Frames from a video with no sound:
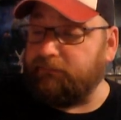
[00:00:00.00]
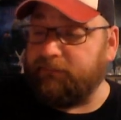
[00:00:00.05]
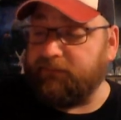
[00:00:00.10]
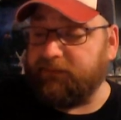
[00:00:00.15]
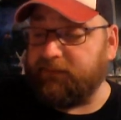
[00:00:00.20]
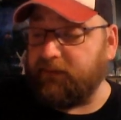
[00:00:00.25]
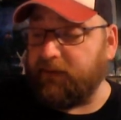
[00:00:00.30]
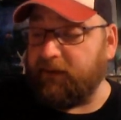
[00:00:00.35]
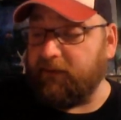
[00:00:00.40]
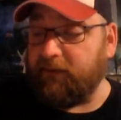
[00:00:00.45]

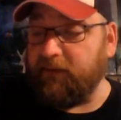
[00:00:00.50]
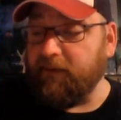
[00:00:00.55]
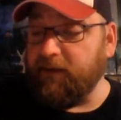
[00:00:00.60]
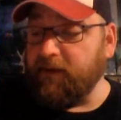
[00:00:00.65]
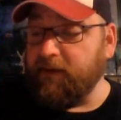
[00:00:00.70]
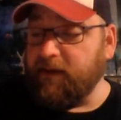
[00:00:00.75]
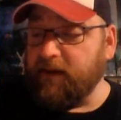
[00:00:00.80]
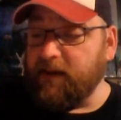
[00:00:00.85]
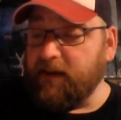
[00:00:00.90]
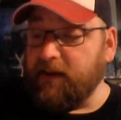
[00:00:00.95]
So
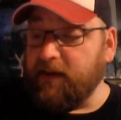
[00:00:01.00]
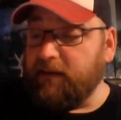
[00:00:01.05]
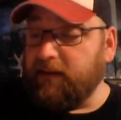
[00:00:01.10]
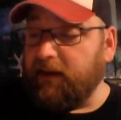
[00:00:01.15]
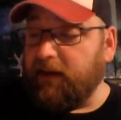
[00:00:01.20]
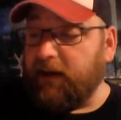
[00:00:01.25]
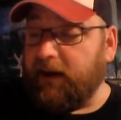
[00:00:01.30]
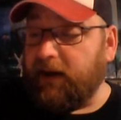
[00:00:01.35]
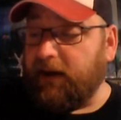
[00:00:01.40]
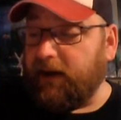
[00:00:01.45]

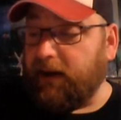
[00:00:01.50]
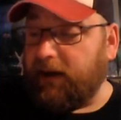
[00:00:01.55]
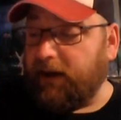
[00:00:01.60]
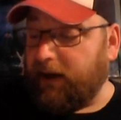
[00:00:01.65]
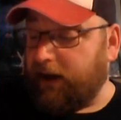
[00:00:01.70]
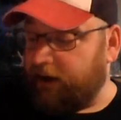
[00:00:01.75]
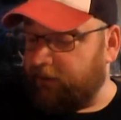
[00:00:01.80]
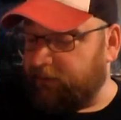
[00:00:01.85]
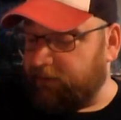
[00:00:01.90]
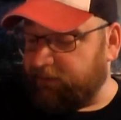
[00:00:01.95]

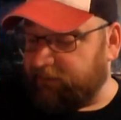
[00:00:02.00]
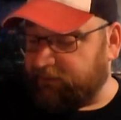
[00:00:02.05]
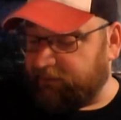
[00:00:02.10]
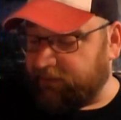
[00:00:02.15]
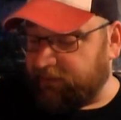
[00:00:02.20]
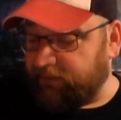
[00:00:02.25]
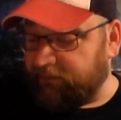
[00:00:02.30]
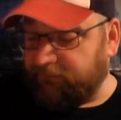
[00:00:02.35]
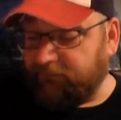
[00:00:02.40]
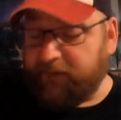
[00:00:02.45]
I
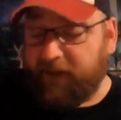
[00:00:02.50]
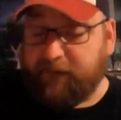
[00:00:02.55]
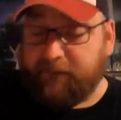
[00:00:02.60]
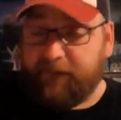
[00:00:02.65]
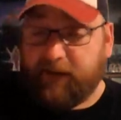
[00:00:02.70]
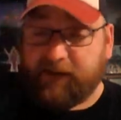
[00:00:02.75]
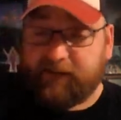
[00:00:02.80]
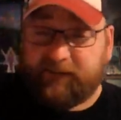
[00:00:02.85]
wasted $5